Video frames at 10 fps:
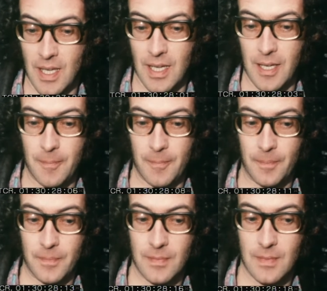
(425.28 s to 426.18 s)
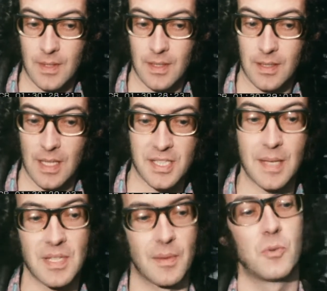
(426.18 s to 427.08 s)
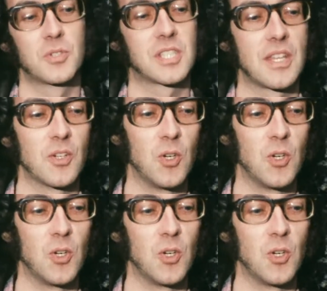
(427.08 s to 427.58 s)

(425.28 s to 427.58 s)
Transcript: them. At the same time, I won't say that